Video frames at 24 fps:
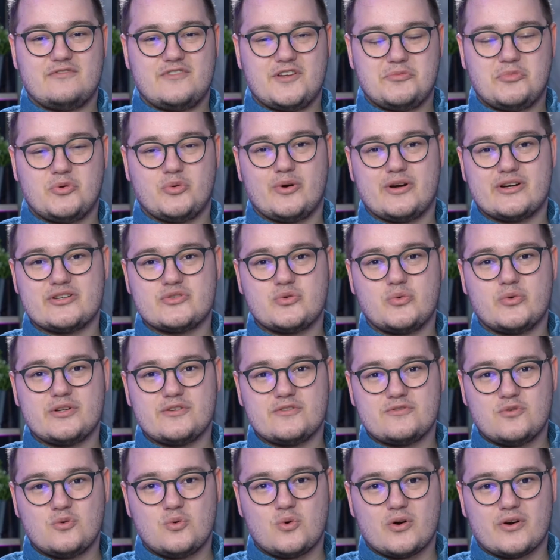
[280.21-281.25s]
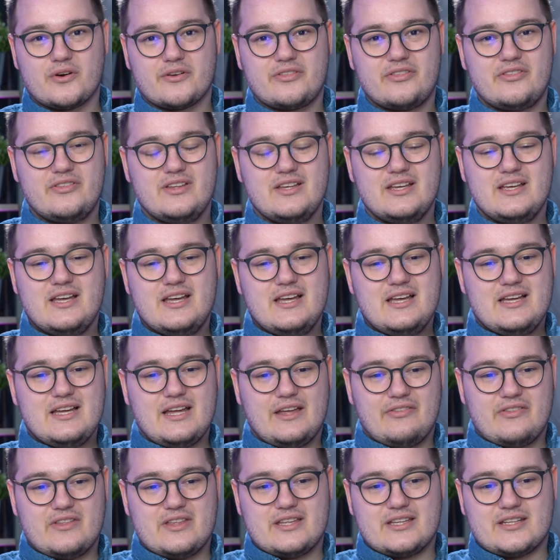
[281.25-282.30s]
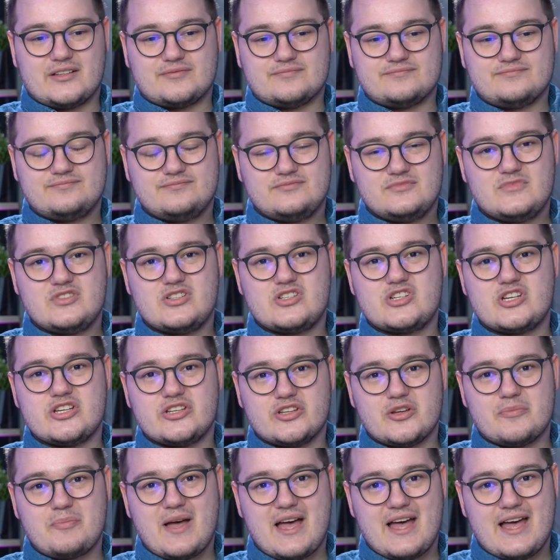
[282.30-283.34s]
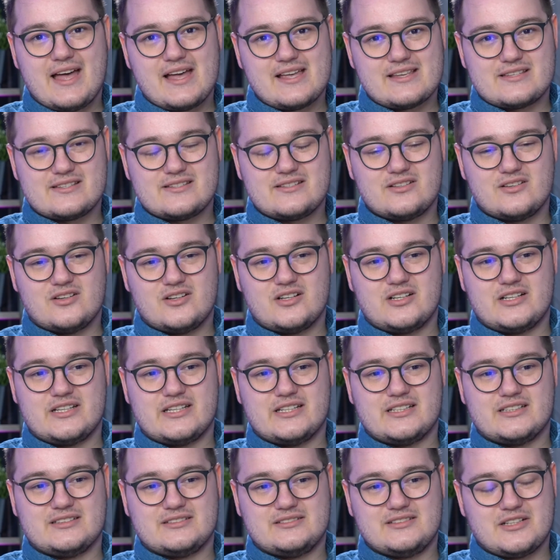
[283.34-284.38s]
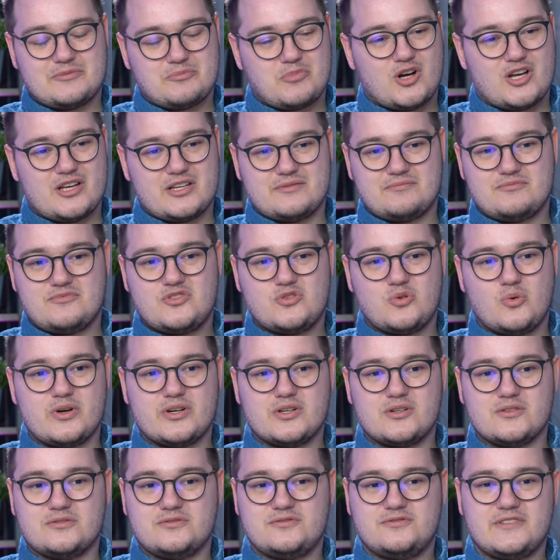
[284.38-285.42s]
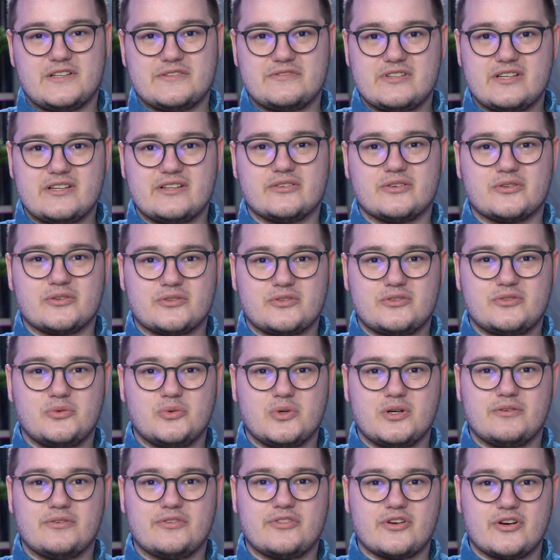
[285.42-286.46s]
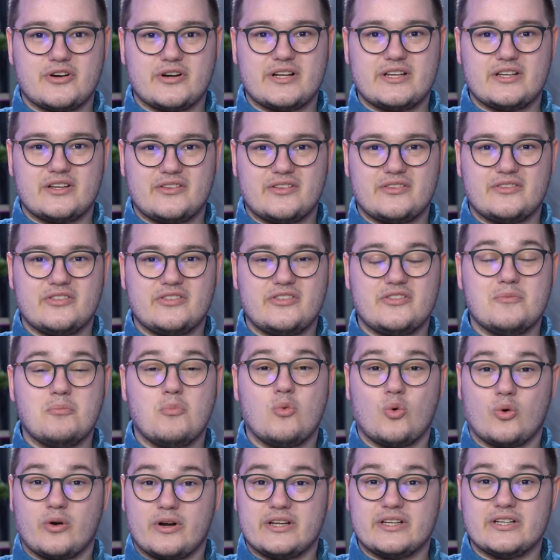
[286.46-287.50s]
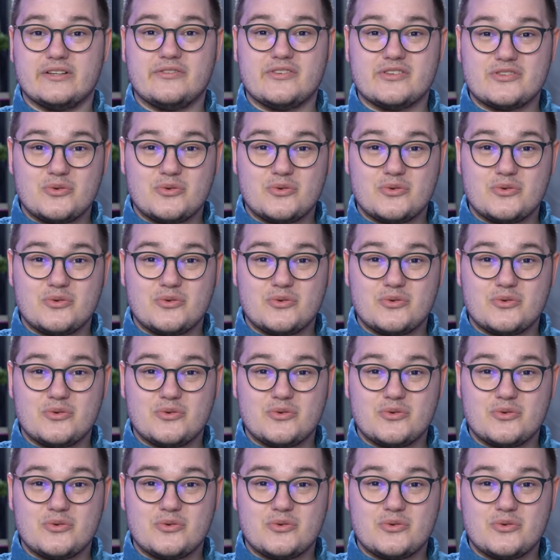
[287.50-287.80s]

February 24th, and then Shelia passed on probably 12:15 or 12:30 on the morning of the